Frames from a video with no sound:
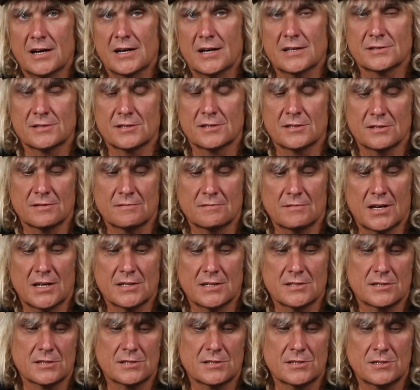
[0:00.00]
as
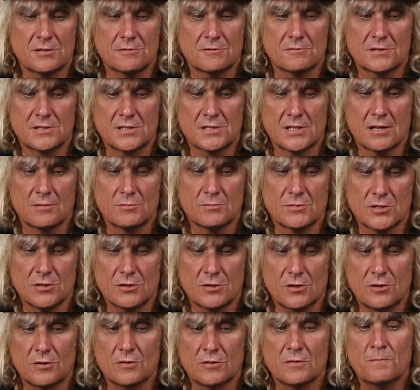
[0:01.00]
the series comes
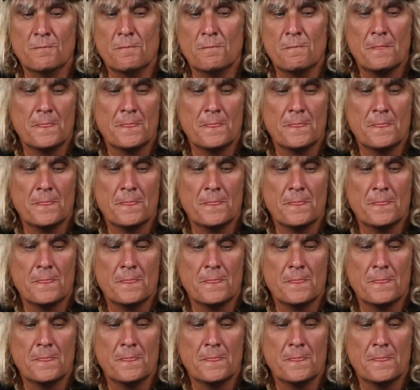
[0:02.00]
along.